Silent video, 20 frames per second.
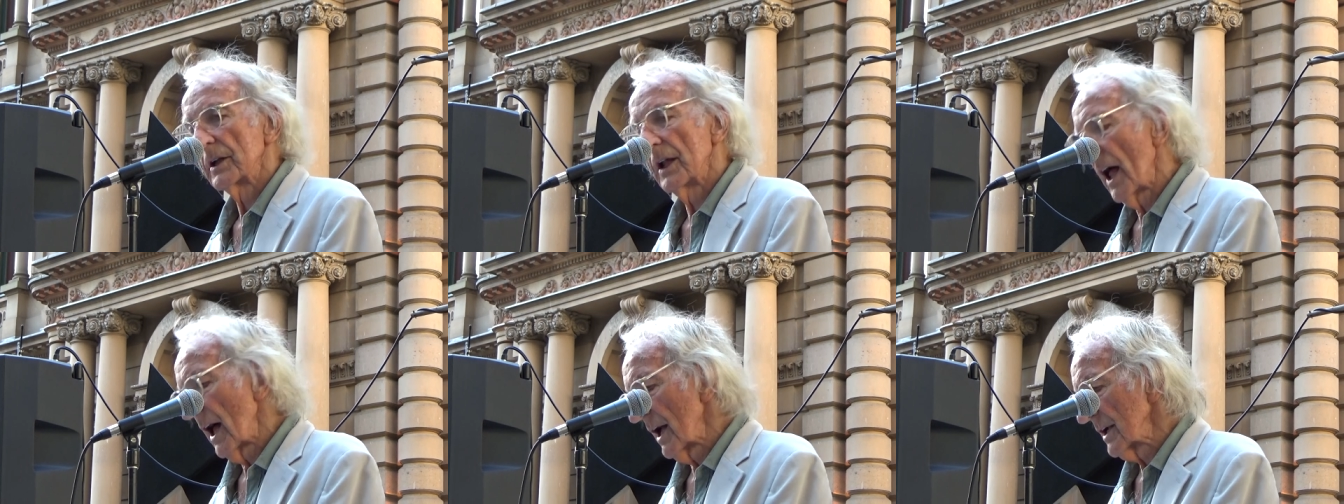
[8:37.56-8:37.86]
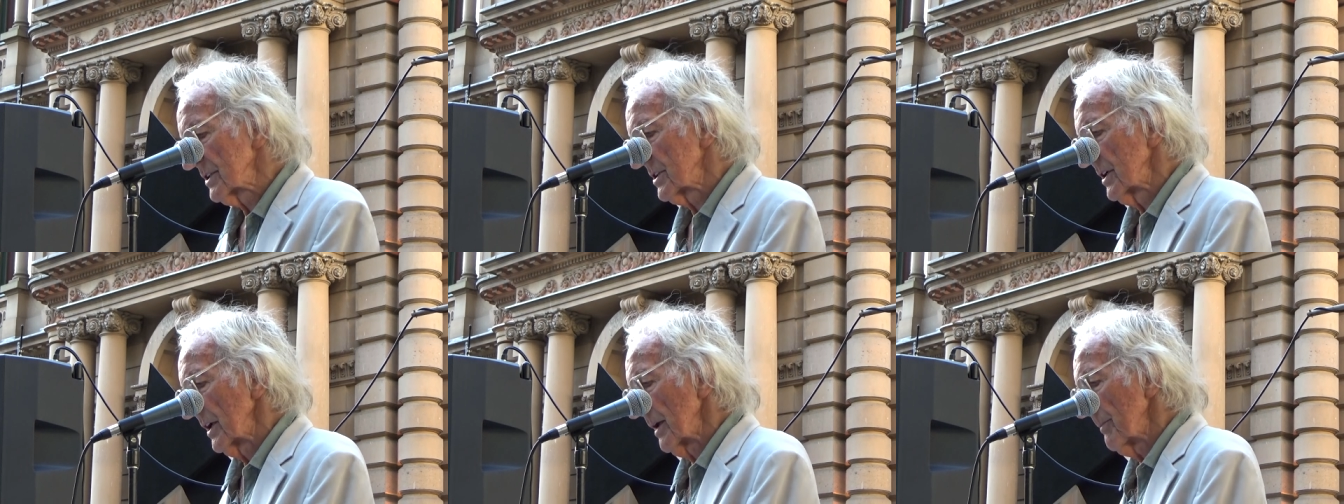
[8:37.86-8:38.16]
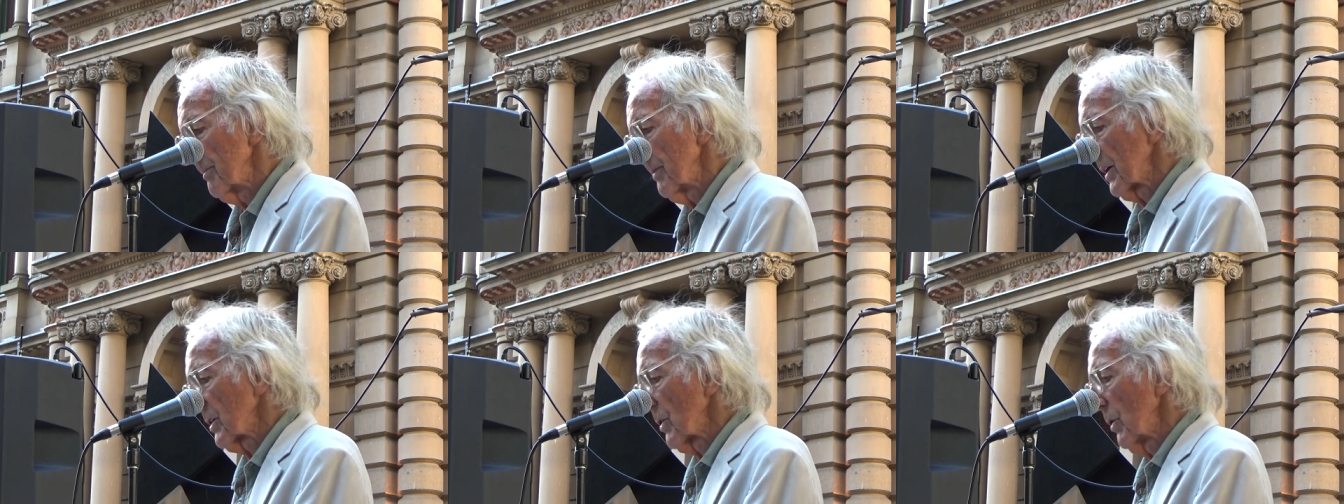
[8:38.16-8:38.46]

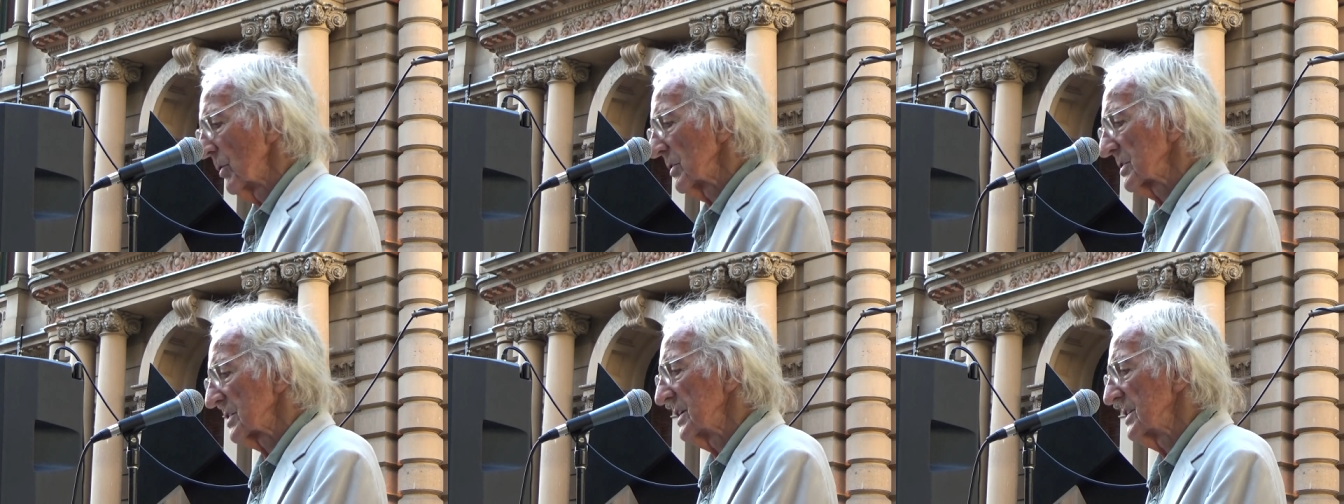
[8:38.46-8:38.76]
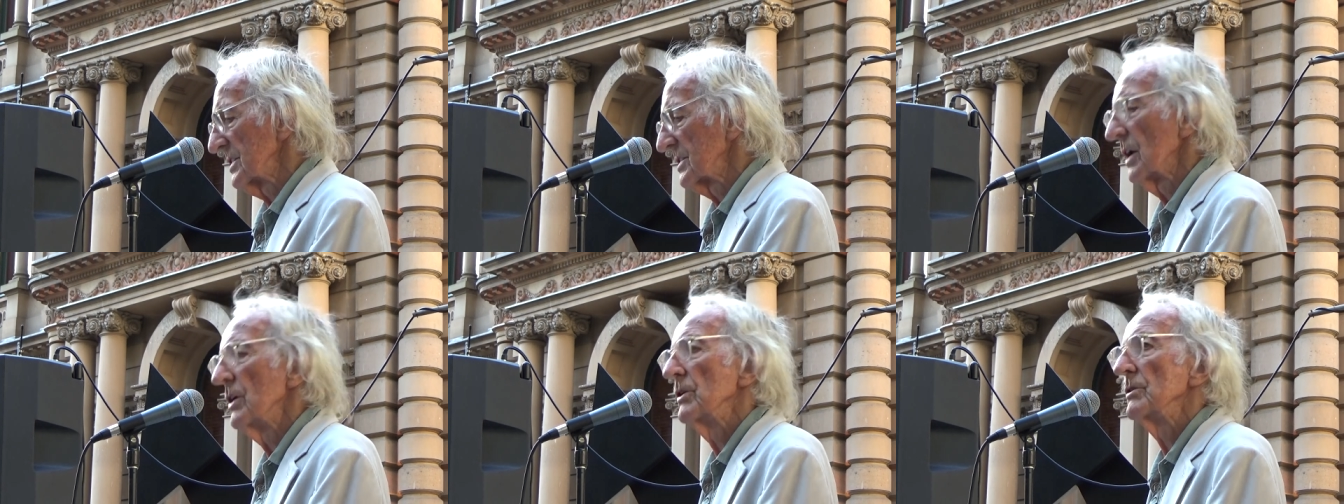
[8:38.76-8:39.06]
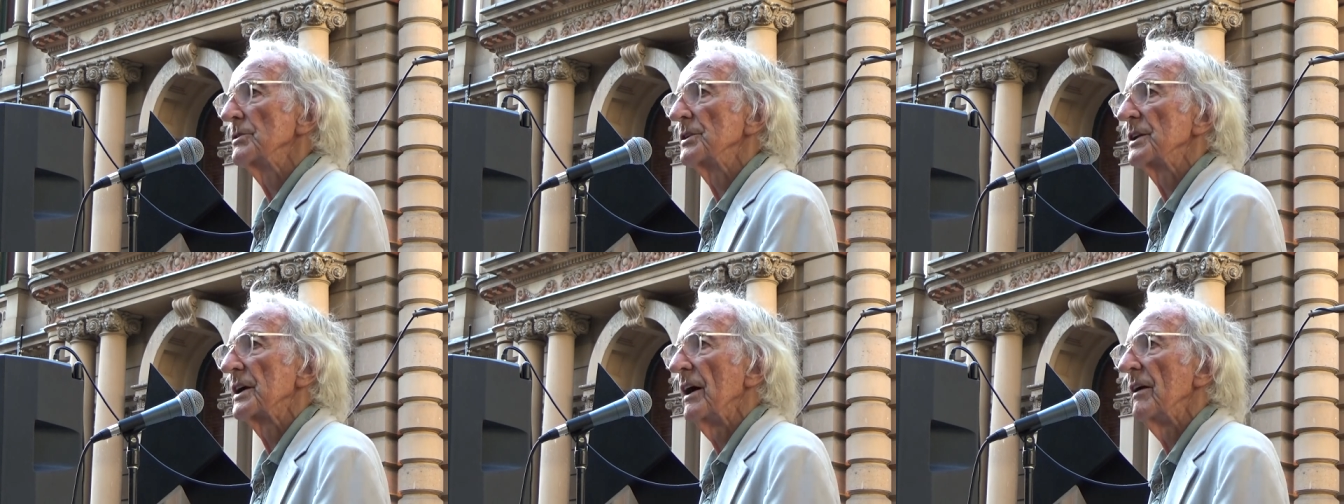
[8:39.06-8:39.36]
largely because his
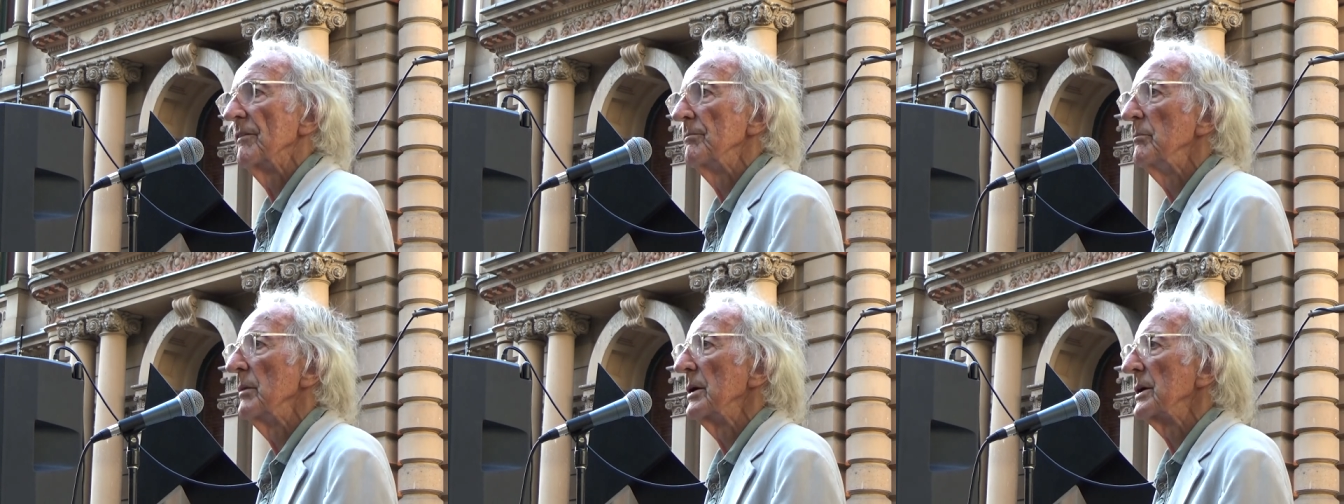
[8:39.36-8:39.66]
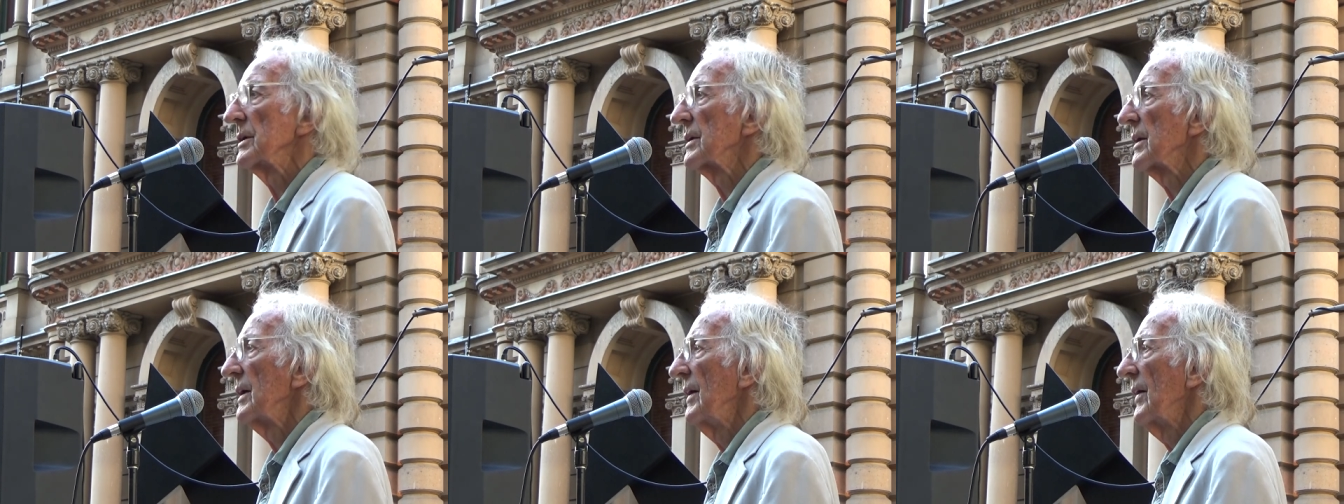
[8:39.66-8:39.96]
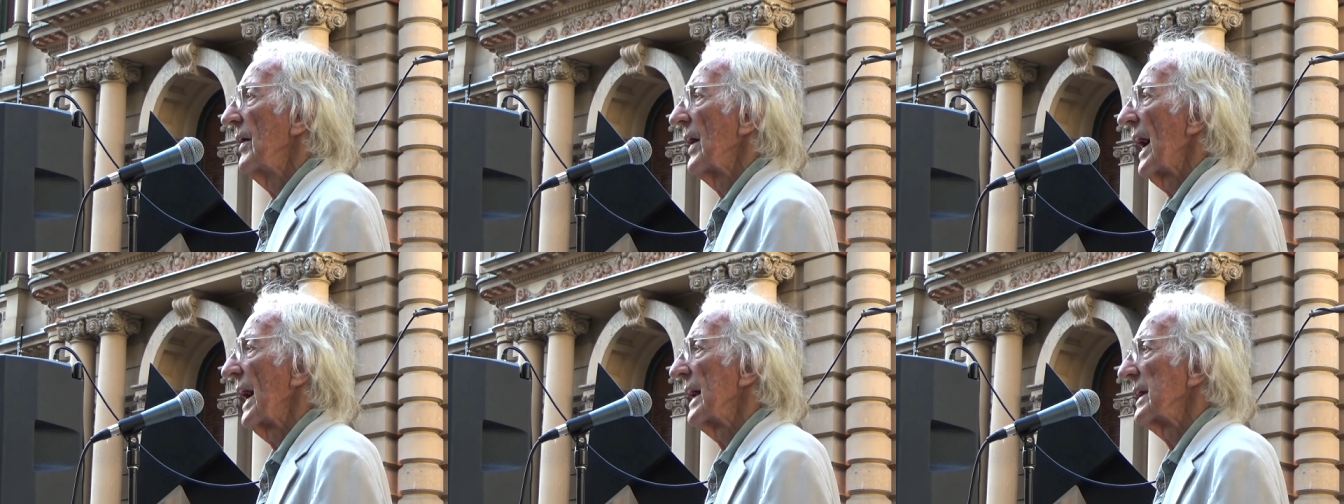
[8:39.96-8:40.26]
own government
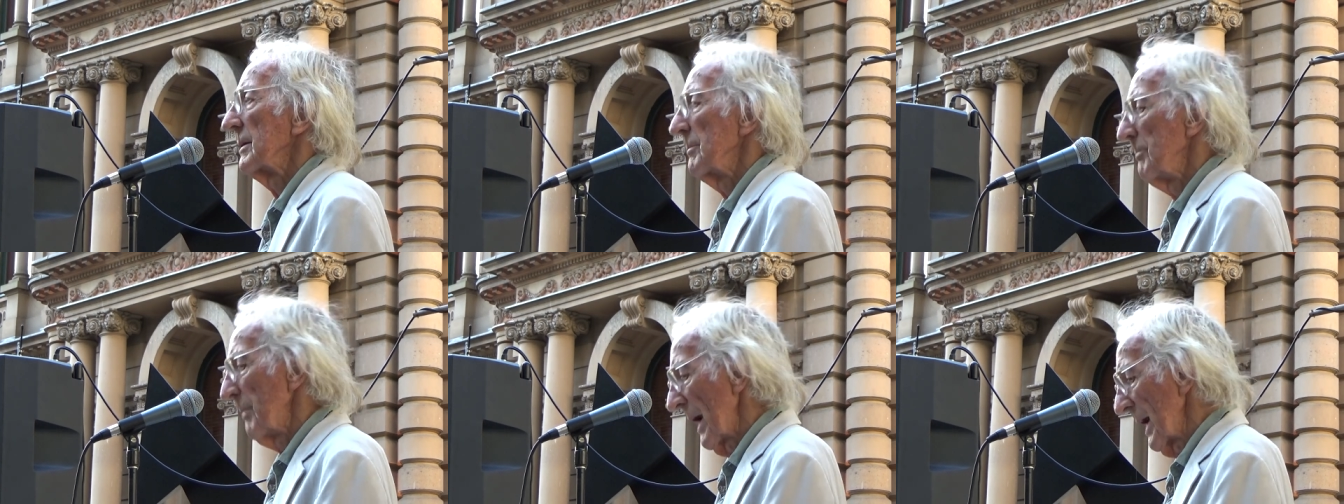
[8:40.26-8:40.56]
had